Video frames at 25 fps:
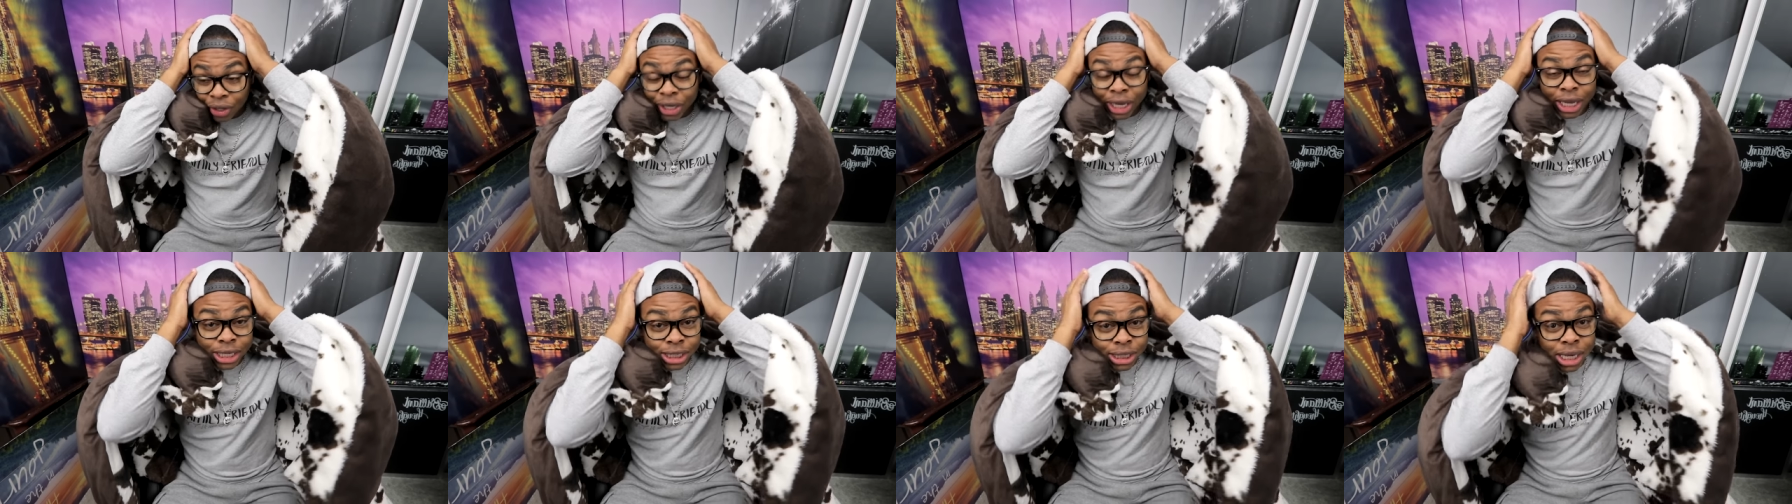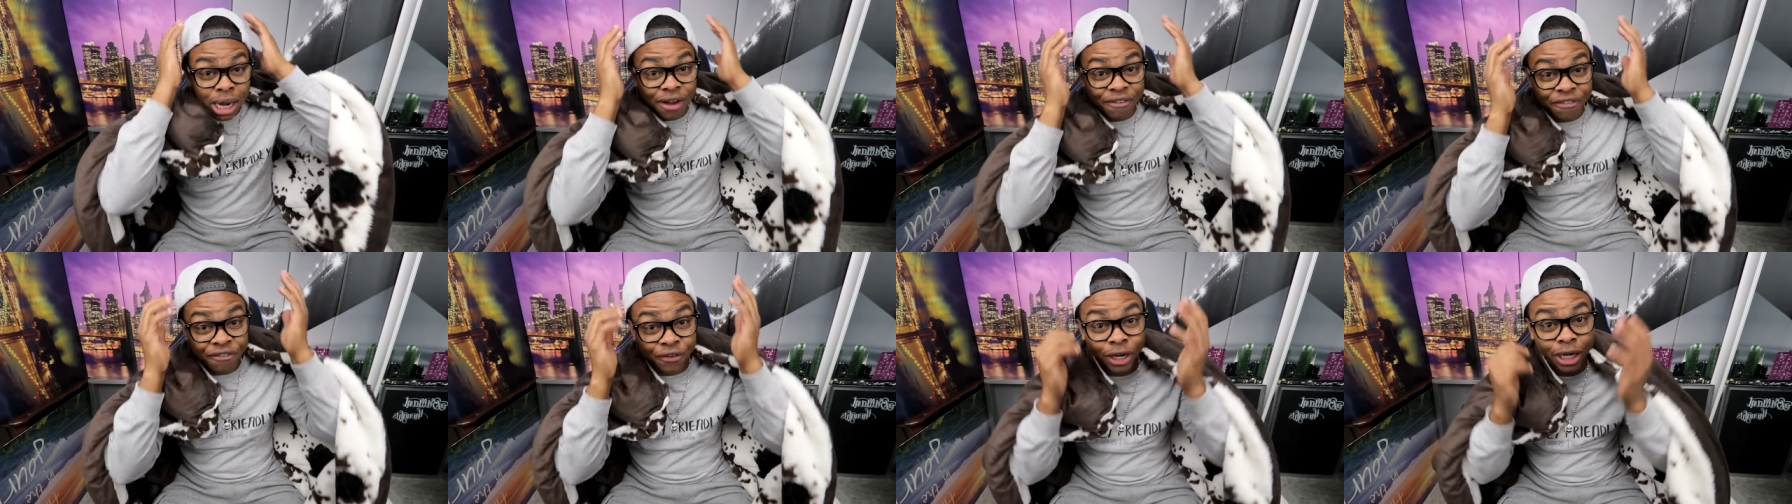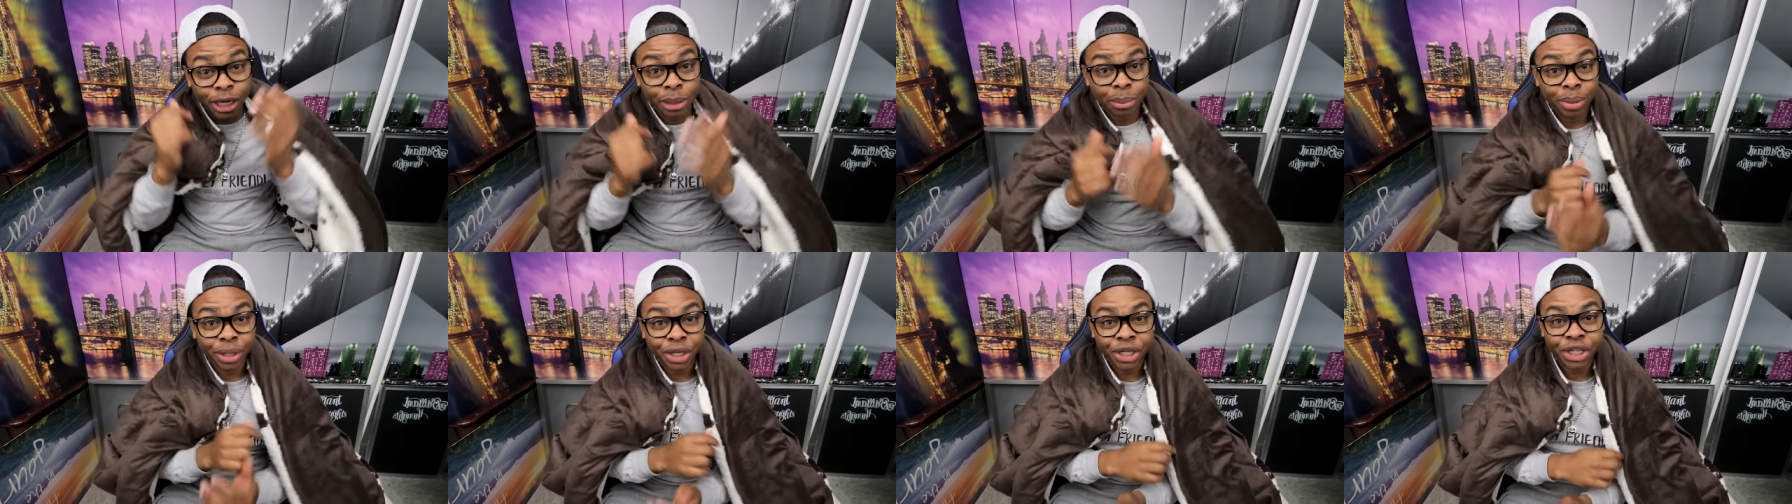Okay, it's not
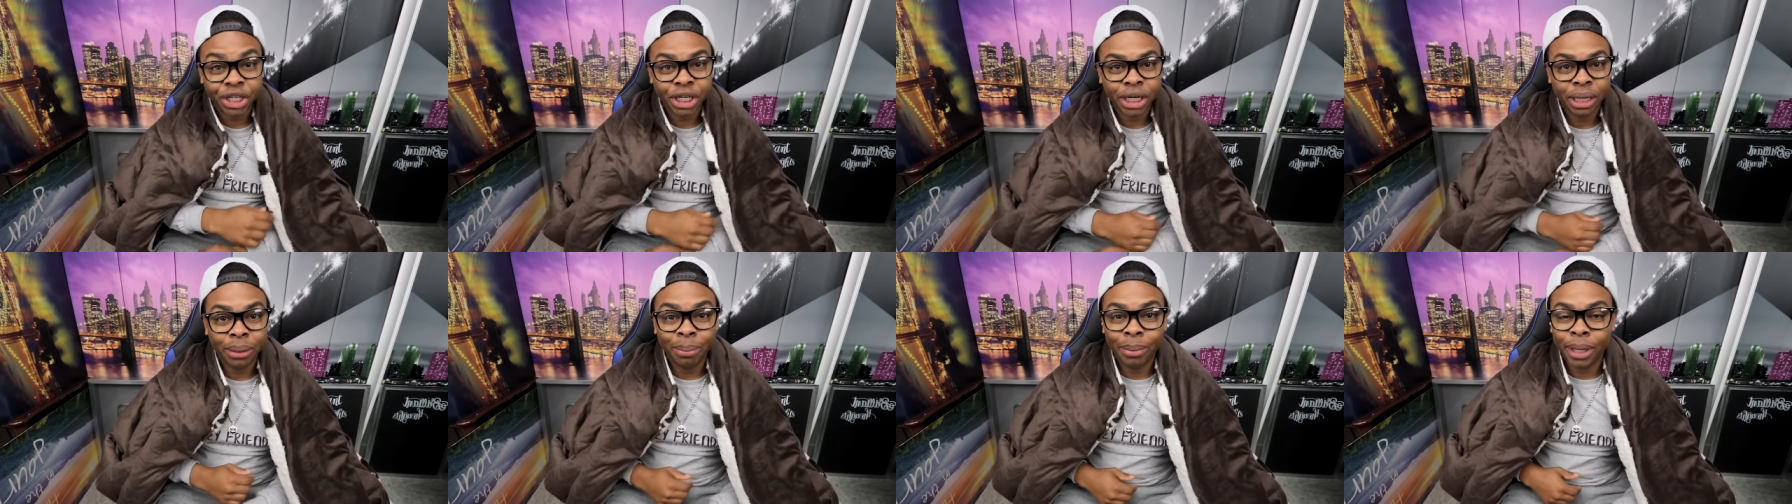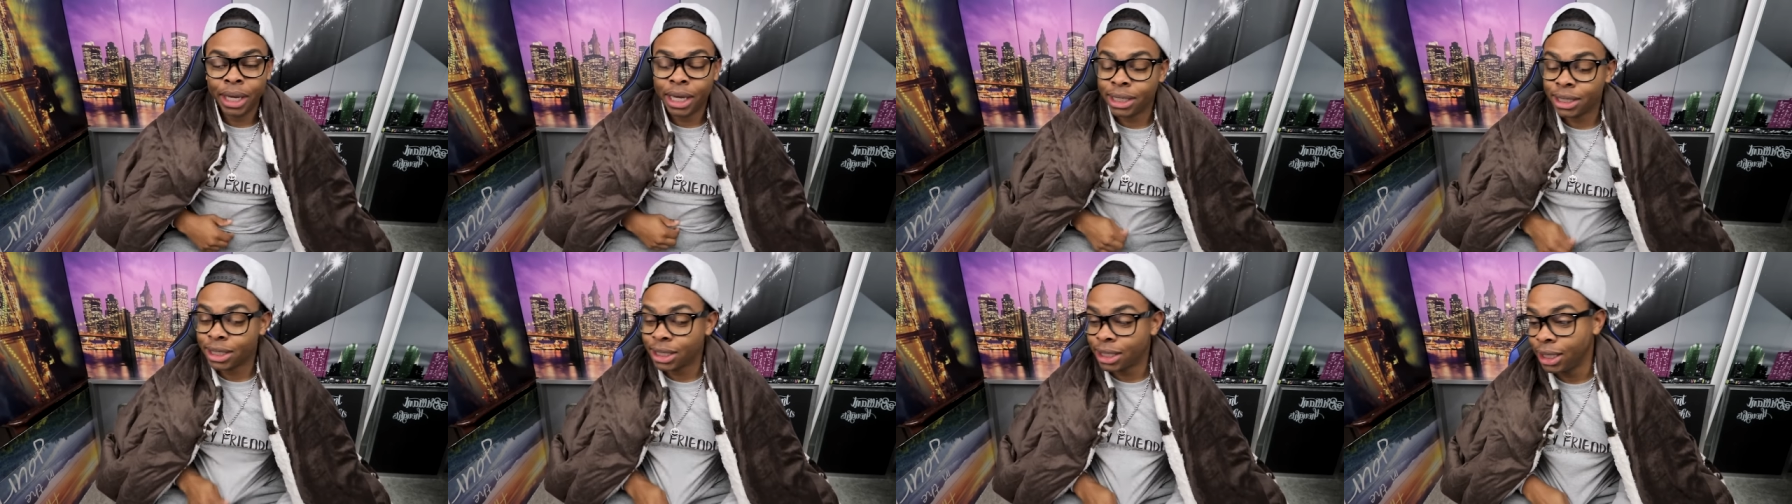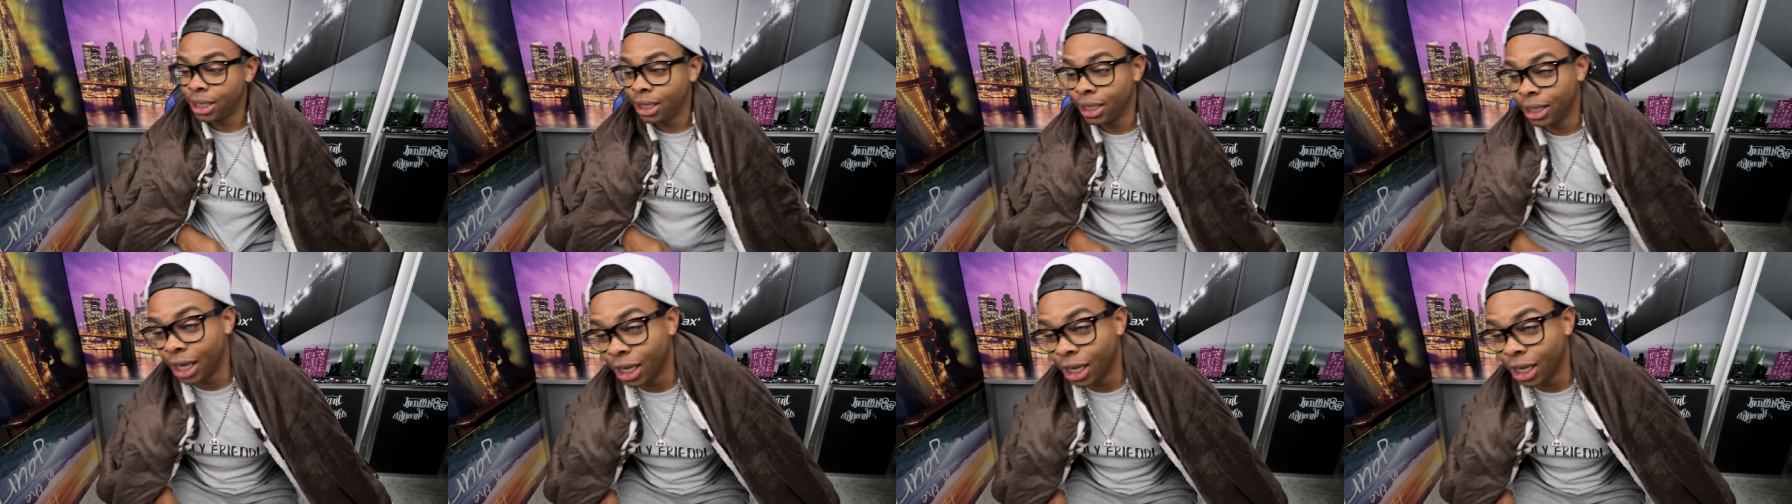funny, but gee, man, see,